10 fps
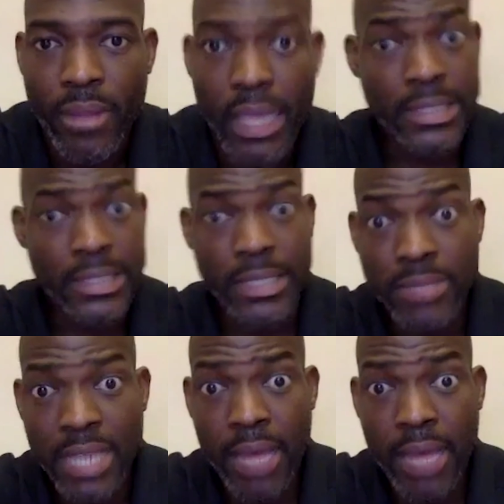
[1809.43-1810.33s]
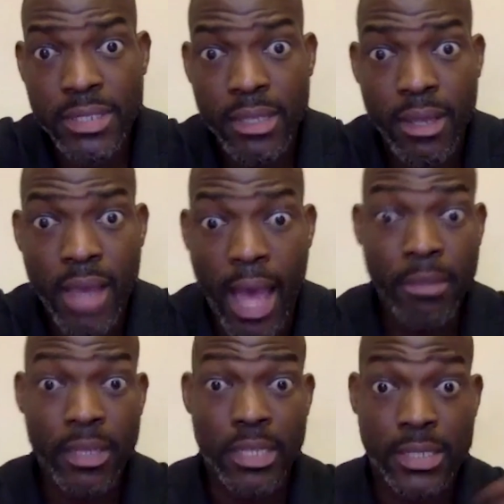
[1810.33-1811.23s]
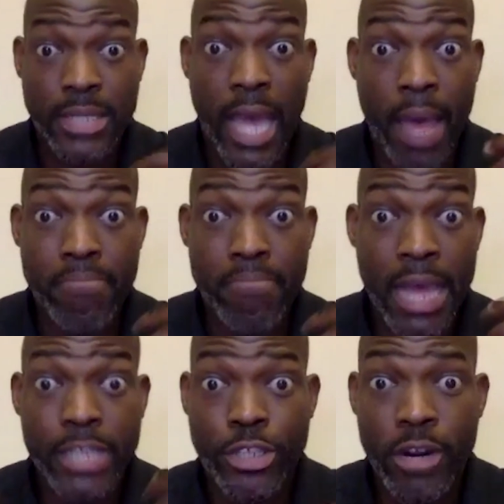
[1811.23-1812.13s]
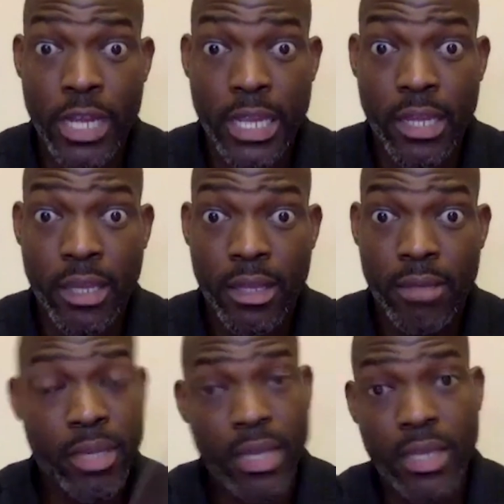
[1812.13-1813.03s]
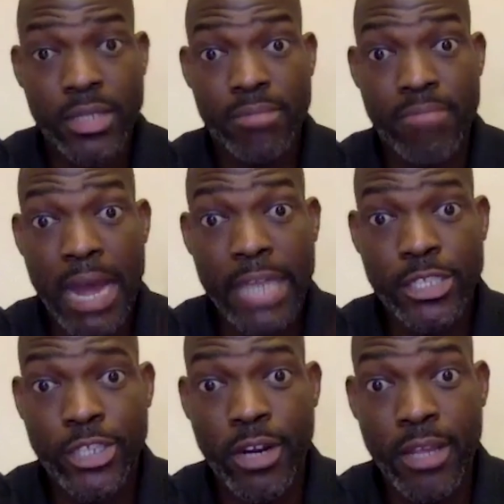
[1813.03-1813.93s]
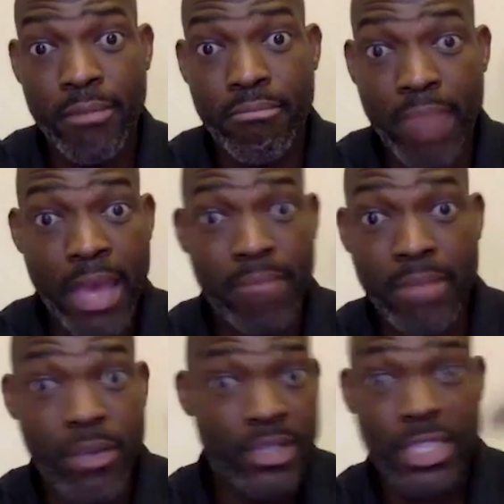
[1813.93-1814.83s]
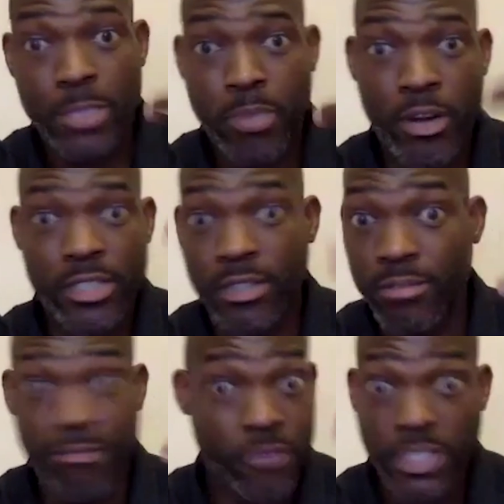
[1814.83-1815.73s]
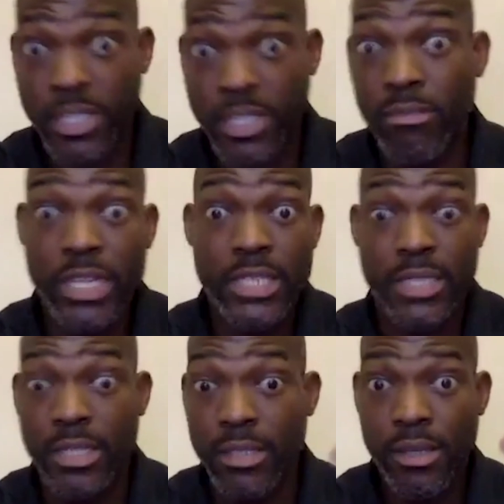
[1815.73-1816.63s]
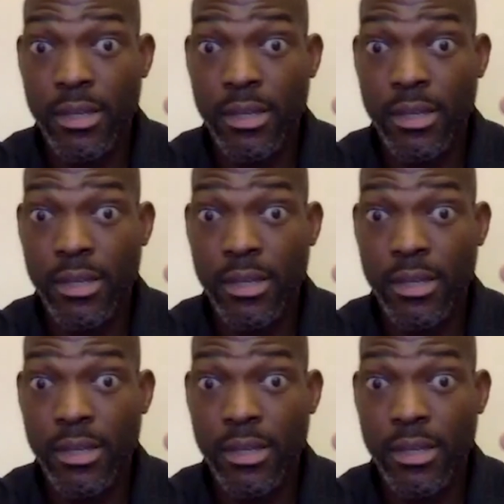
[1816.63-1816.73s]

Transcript: And sometimes I'm going to stop my journey because my journey met me with this person for some reason.